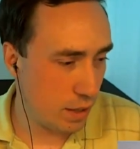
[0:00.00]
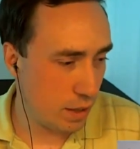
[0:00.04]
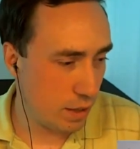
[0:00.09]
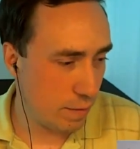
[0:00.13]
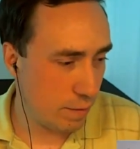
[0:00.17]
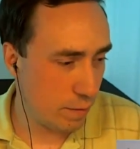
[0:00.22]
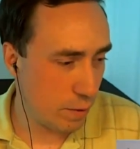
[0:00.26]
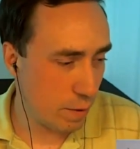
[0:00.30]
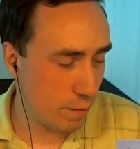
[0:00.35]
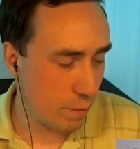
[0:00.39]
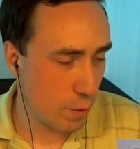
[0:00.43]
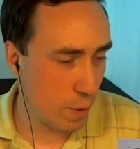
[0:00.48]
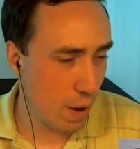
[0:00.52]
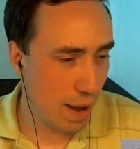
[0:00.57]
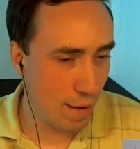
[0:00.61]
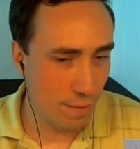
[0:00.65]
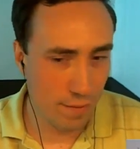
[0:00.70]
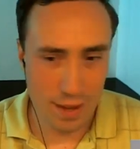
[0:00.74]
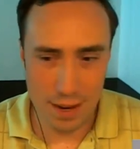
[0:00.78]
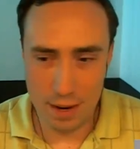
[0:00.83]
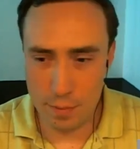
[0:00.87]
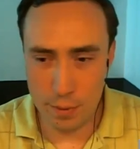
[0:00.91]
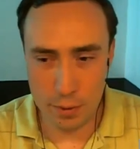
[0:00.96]
if, if you
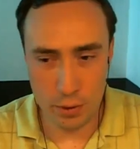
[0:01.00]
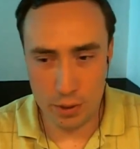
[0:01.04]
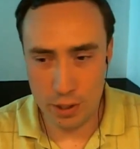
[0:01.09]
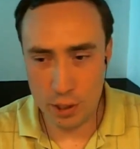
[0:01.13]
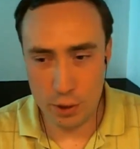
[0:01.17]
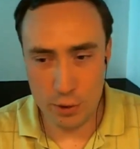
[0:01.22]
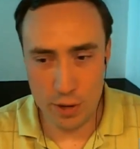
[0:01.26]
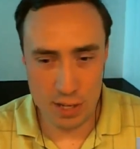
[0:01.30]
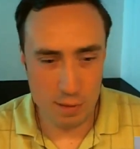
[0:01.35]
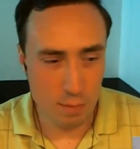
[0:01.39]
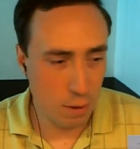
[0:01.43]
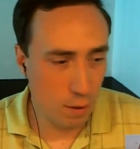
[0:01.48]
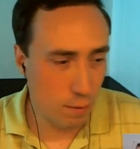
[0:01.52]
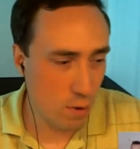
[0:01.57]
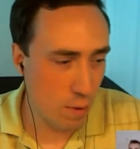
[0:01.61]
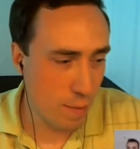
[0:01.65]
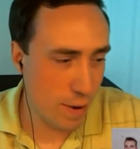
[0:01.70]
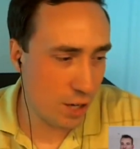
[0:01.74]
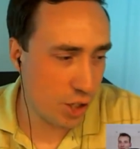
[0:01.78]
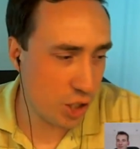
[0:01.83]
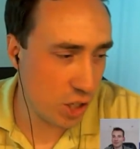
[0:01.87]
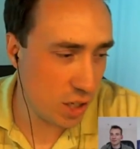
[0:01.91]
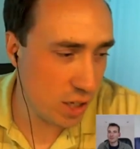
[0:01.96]
have that ability to transmit
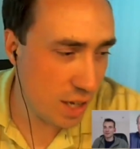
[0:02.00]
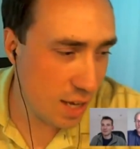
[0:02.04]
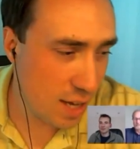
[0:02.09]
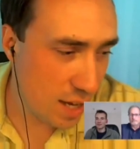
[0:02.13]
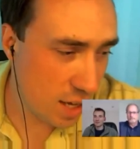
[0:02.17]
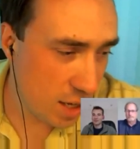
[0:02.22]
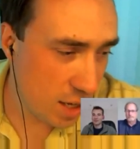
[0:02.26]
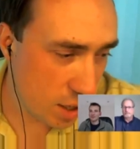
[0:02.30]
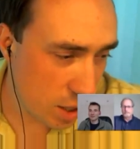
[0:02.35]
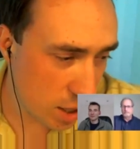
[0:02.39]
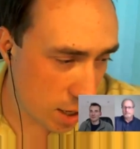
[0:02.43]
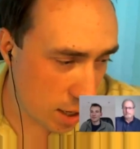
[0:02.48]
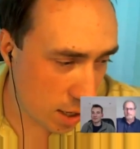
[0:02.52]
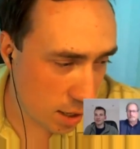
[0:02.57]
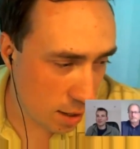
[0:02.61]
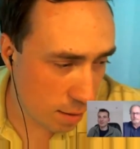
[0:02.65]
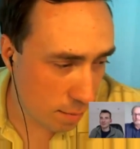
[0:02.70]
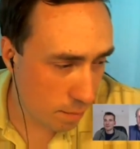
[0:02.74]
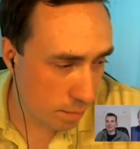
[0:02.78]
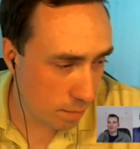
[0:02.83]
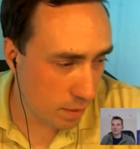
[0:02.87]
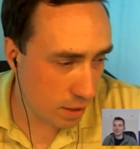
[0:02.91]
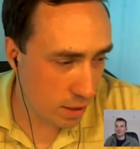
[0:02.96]
information,
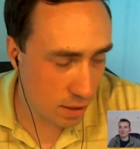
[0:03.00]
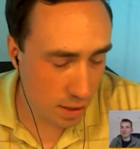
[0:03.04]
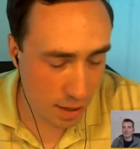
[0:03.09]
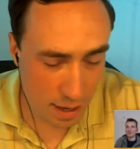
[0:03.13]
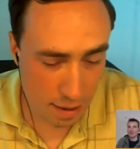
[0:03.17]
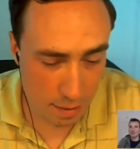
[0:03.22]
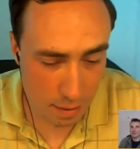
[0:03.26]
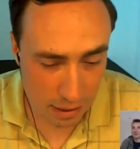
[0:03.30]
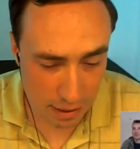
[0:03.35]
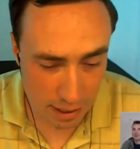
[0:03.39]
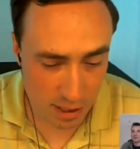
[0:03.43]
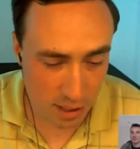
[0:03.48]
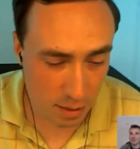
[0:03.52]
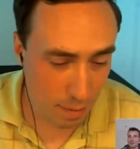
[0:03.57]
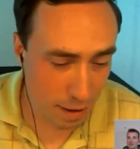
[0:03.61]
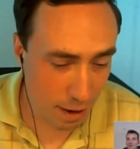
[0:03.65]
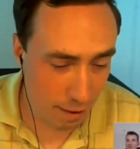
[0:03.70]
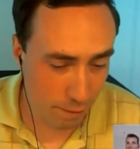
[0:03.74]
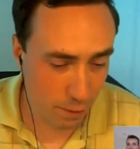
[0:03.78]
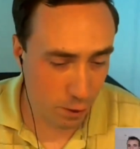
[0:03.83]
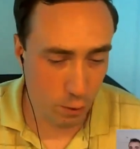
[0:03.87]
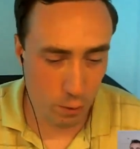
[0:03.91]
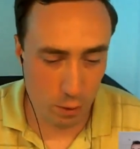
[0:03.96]
um, at least in
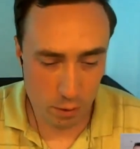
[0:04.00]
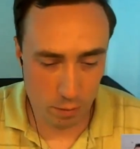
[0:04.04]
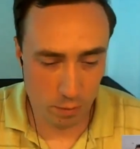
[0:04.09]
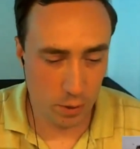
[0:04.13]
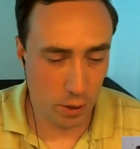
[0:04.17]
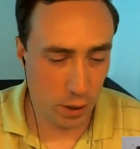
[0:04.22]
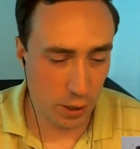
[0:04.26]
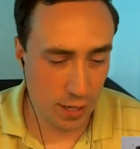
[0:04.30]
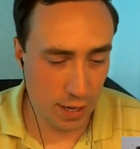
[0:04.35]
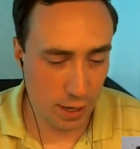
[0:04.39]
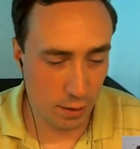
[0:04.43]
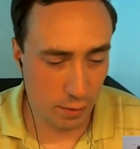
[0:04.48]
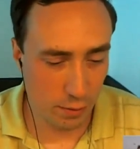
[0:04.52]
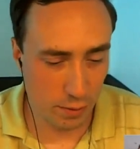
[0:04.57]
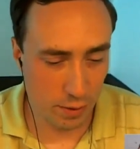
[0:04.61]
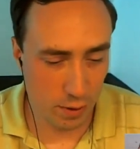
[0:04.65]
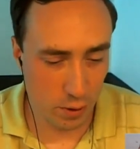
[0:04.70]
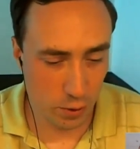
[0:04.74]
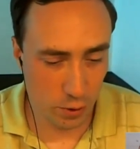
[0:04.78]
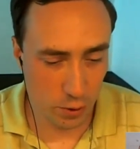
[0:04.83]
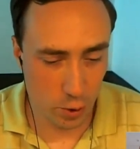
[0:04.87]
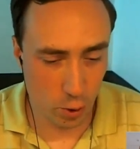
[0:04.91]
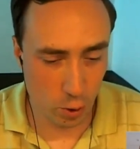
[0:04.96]
my view, you're kind of
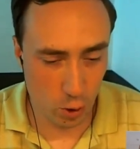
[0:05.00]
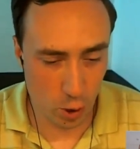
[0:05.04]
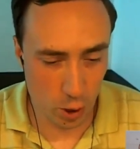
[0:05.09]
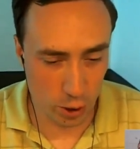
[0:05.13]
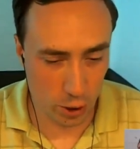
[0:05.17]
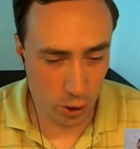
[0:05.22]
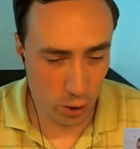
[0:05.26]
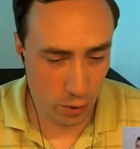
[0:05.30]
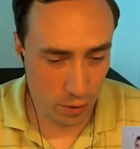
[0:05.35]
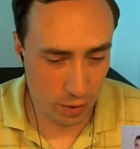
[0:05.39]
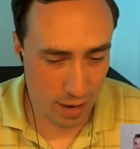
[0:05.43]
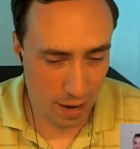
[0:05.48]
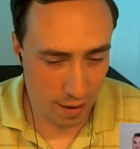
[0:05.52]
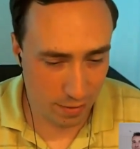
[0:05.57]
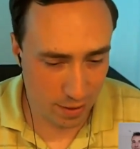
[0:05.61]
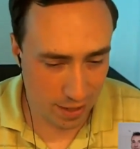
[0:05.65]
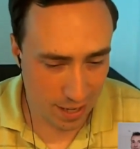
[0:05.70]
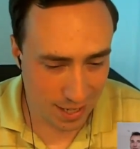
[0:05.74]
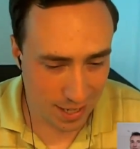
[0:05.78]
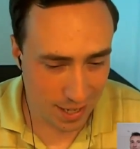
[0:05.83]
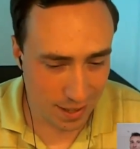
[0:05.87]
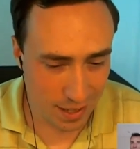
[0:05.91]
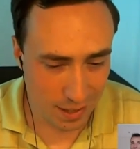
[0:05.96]
no longer have
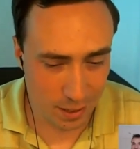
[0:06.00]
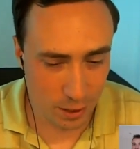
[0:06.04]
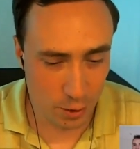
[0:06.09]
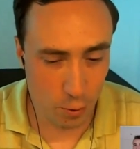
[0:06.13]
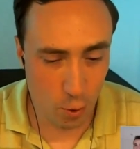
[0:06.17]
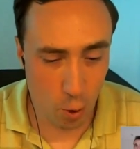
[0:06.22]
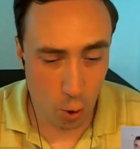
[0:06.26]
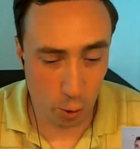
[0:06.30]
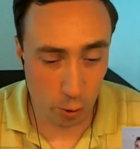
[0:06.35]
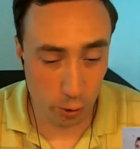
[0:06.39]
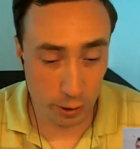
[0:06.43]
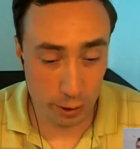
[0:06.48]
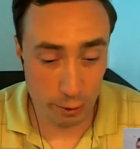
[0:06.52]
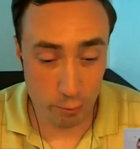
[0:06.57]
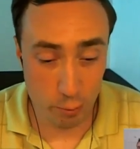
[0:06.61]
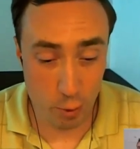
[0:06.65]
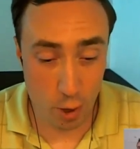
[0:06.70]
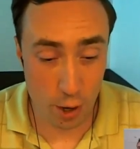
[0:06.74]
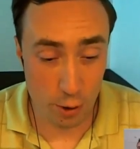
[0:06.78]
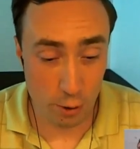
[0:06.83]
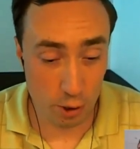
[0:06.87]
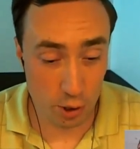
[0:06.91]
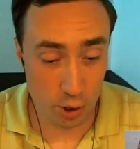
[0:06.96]
the idea that you only
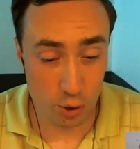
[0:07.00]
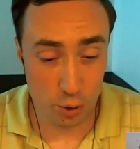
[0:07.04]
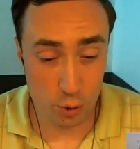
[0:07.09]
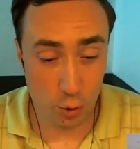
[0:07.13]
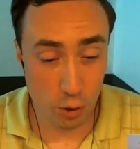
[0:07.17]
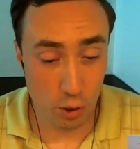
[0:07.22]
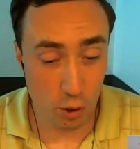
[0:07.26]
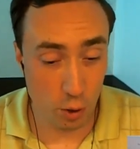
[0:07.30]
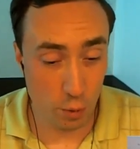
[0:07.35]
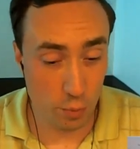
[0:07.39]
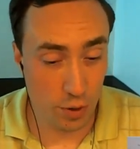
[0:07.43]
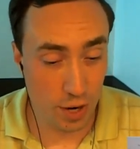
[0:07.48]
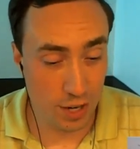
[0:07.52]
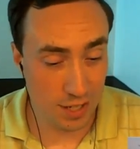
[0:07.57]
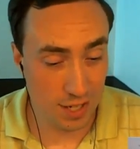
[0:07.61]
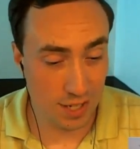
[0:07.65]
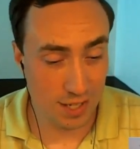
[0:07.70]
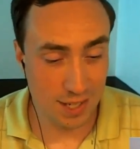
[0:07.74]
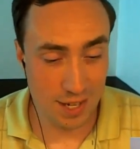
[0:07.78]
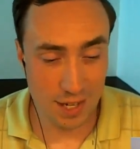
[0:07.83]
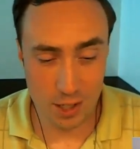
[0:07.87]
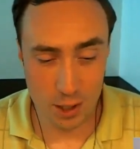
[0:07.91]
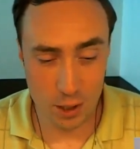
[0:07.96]
run or store or
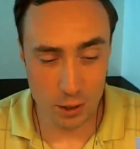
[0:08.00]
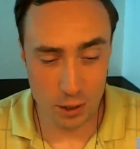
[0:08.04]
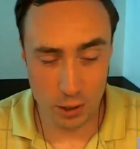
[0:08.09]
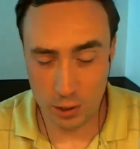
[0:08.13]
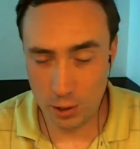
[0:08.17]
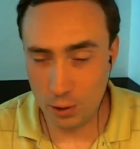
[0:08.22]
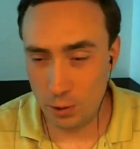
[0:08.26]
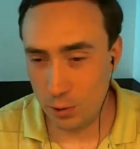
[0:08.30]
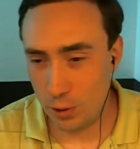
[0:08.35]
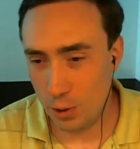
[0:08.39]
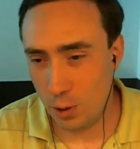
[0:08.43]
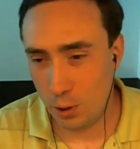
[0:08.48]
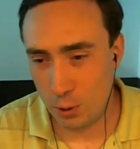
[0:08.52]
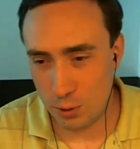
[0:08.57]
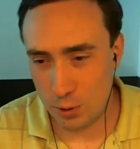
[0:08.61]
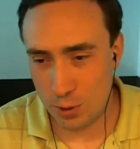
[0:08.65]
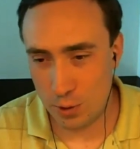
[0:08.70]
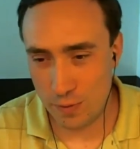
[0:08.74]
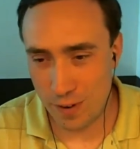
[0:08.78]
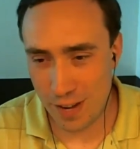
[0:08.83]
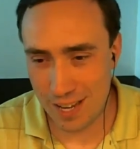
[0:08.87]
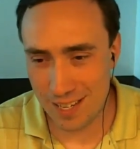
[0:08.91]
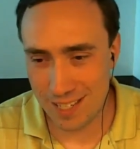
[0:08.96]
process data on the local's
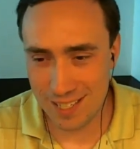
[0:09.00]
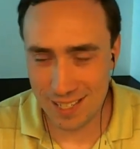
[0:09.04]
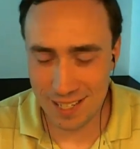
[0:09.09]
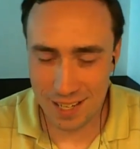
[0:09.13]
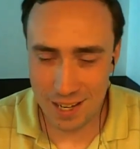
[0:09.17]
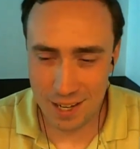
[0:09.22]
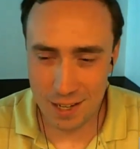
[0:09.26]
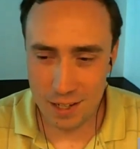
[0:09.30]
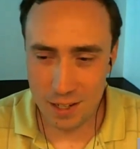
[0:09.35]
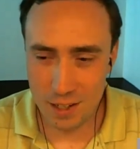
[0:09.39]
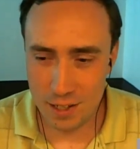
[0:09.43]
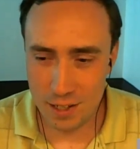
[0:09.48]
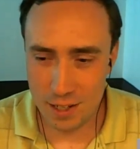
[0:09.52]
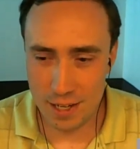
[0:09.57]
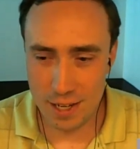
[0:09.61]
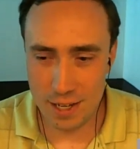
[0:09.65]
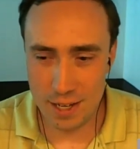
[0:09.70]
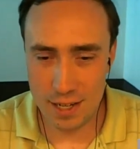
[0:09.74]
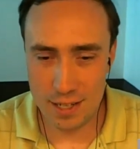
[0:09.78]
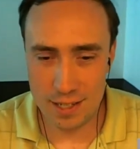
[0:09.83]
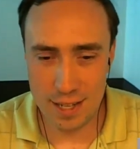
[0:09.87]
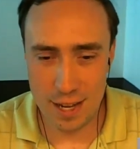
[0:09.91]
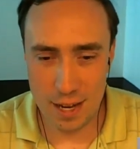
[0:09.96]
device
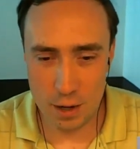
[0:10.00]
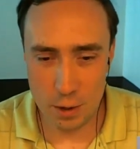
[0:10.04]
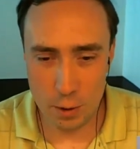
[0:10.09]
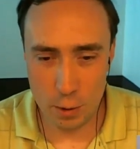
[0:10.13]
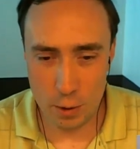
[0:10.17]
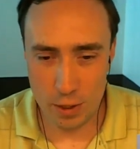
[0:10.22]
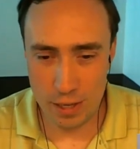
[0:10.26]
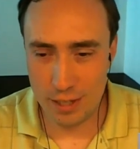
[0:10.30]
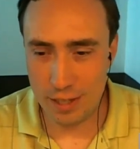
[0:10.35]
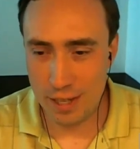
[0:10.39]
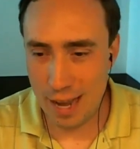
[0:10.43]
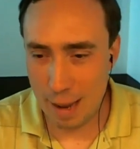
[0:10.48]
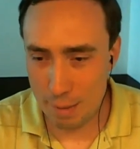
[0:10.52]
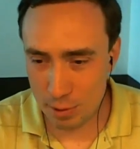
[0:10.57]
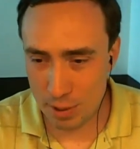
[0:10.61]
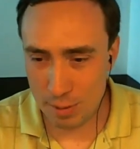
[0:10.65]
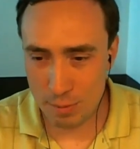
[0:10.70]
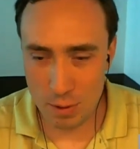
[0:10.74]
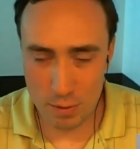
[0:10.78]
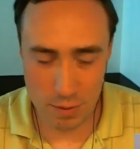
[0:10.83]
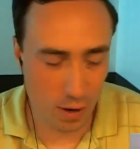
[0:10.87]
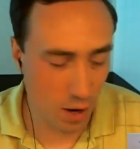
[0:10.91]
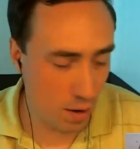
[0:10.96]
is not, or in the
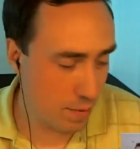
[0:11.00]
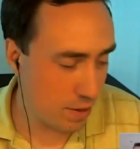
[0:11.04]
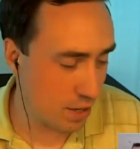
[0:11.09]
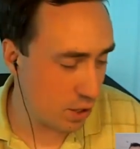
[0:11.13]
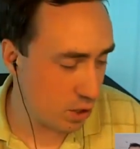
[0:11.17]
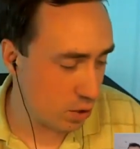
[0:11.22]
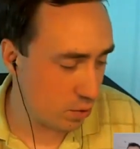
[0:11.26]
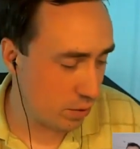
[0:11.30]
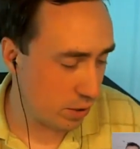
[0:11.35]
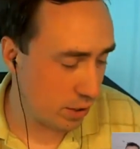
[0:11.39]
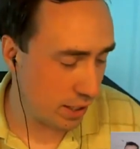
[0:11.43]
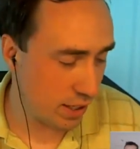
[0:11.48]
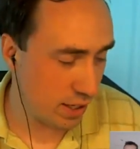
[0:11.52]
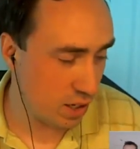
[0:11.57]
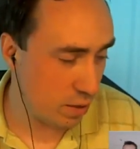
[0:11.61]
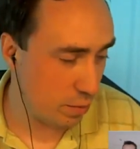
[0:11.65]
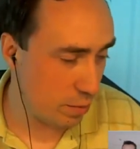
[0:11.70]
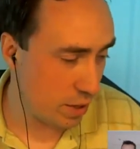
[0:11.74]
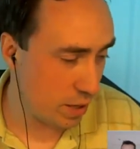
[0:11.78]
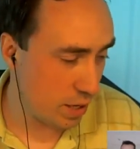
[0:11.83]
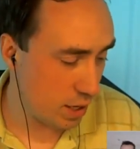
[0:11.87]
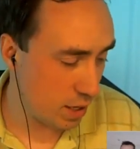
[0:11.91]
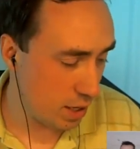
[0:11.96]
AppScript environment isn't really going to
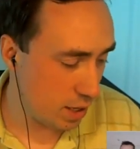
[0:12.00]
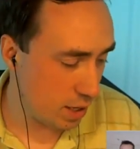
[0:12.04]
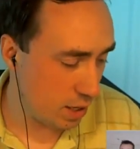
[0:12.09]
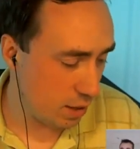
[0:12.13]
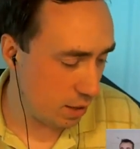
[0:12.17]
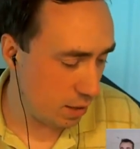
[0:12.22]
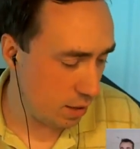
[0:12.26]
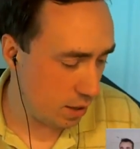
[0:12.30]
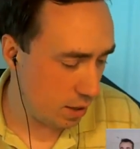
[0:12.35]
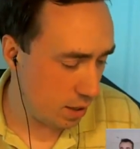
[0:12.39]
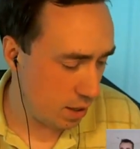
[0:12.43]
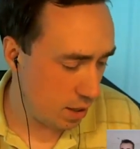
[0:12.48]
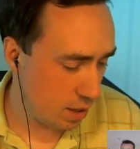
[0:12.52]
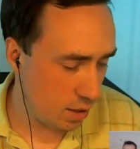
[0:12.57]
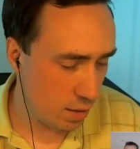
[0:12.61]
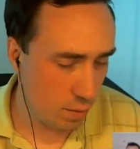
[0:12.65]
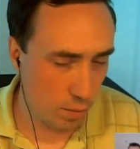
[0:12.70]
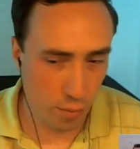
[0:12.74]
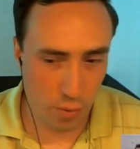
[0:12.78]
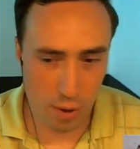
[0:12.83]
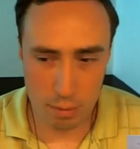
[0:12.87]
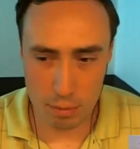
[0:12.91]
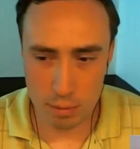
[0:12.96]
be uh,
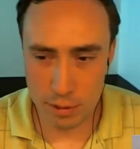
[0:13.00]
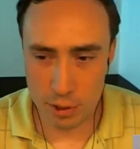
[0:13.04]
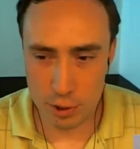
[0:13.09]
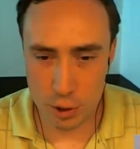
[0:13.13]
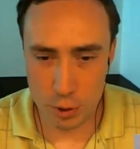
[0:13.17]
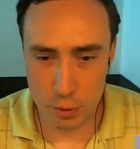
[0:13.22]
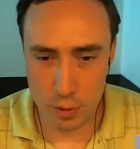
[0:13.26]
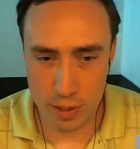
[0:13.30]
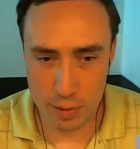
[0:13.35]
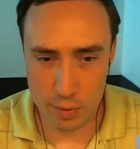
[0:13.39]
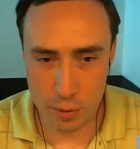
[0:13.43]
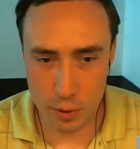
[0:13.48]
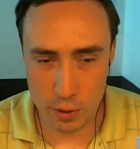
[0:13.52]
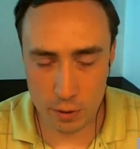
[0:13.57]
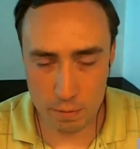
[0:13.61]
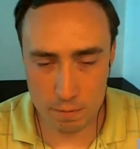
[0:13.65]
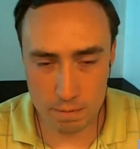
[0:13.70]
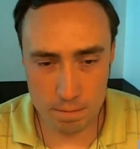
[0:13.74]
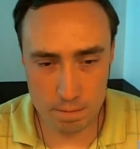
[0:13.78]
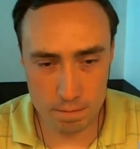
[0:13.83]
probably true anymore.